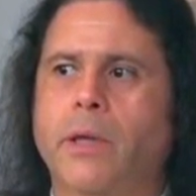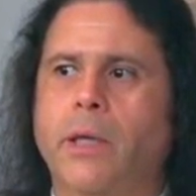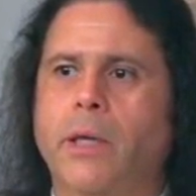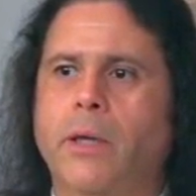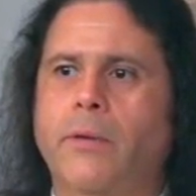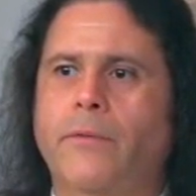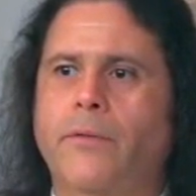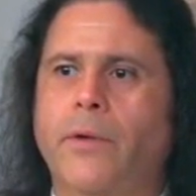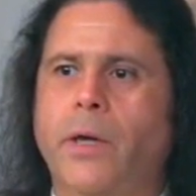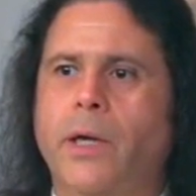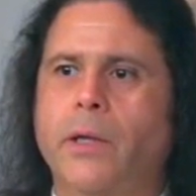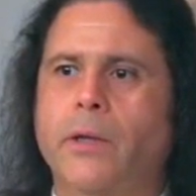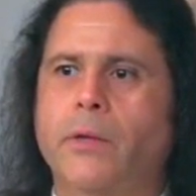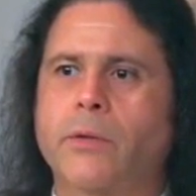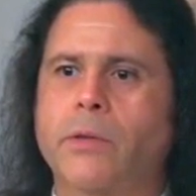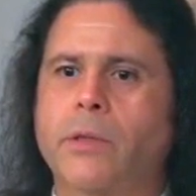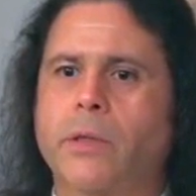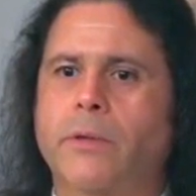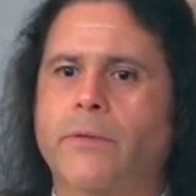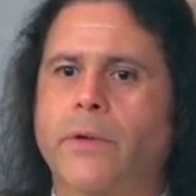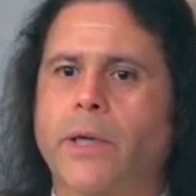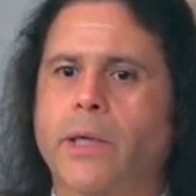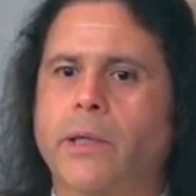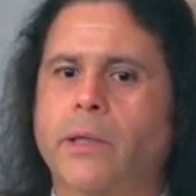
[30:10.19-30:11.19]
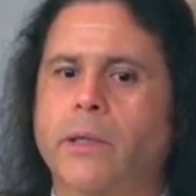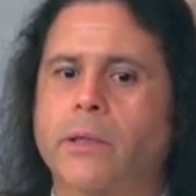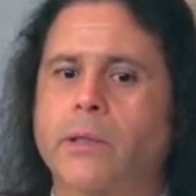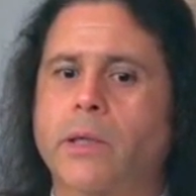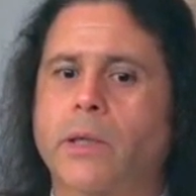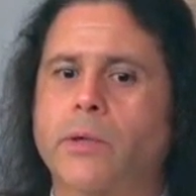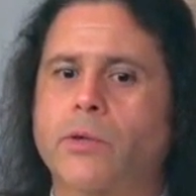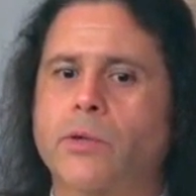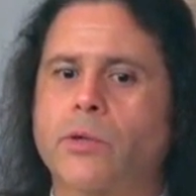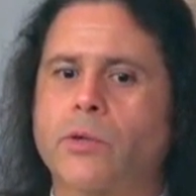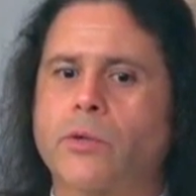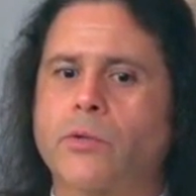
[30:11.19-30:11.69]
He follows the
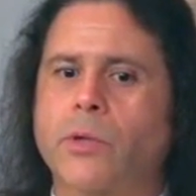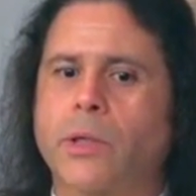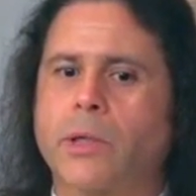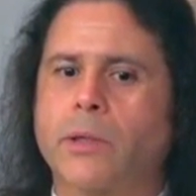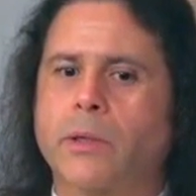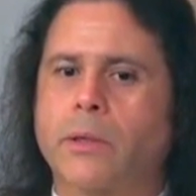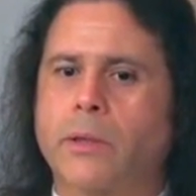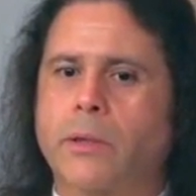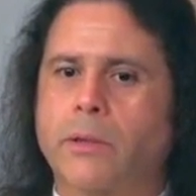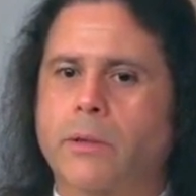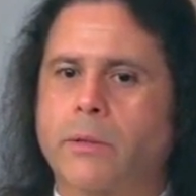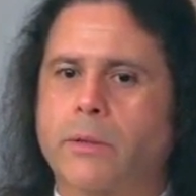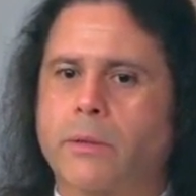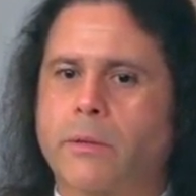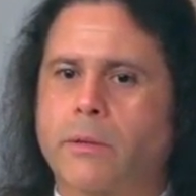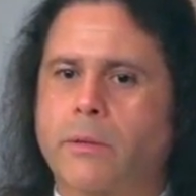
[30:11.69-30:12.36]
Vedas strictly,